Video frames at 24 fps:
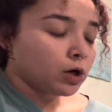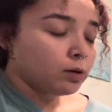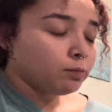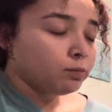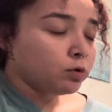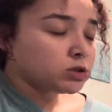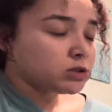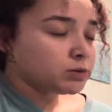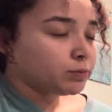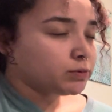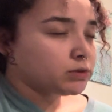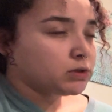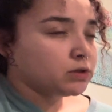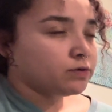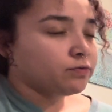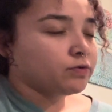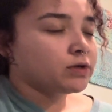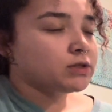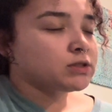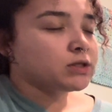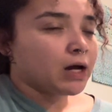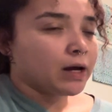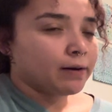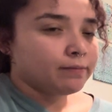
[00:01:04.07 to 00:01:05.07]
multiple
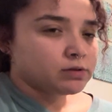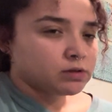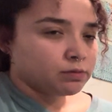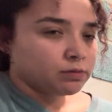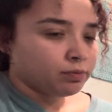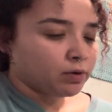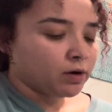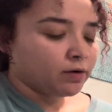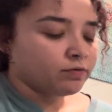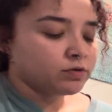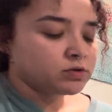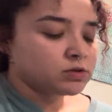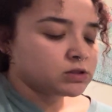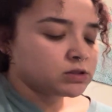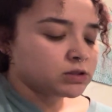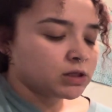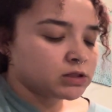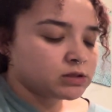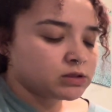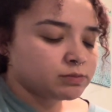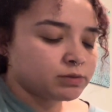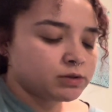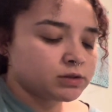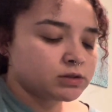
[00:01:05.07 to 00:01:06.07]
different types of preference
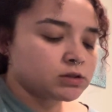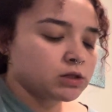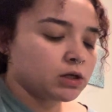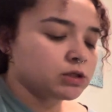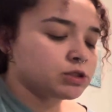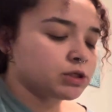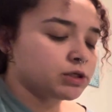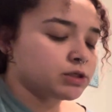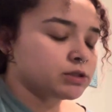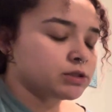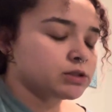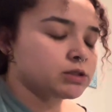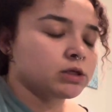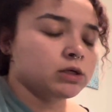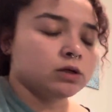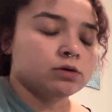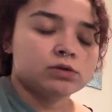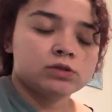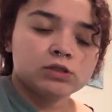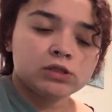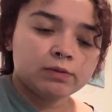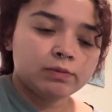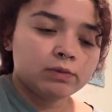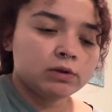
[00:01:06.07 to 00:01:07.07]
assessments, such as single
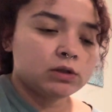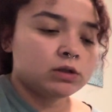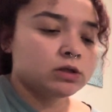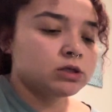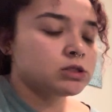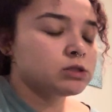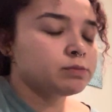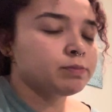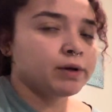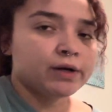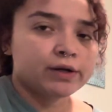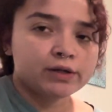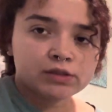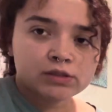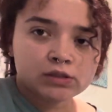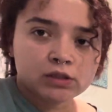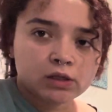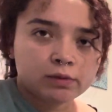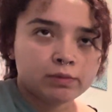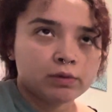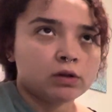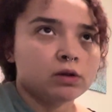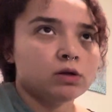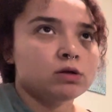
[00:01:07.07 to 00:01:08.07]
stimulus, paired
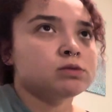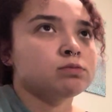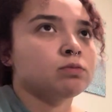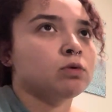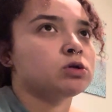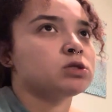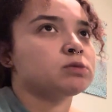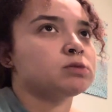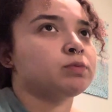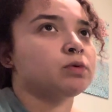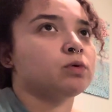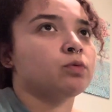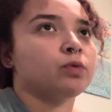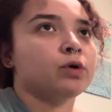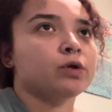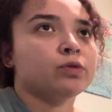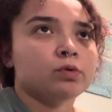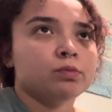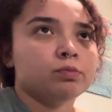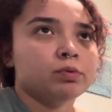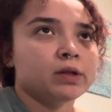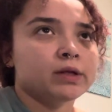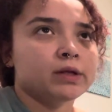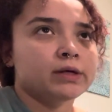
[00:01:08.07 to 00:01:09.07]
stimulus, multiple with
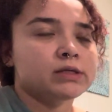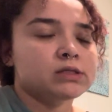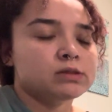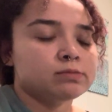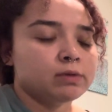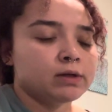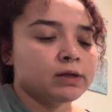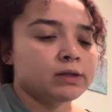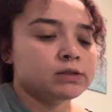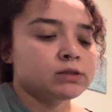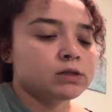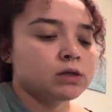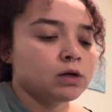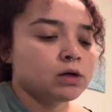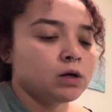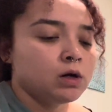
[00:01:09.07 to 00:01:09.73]
replacement,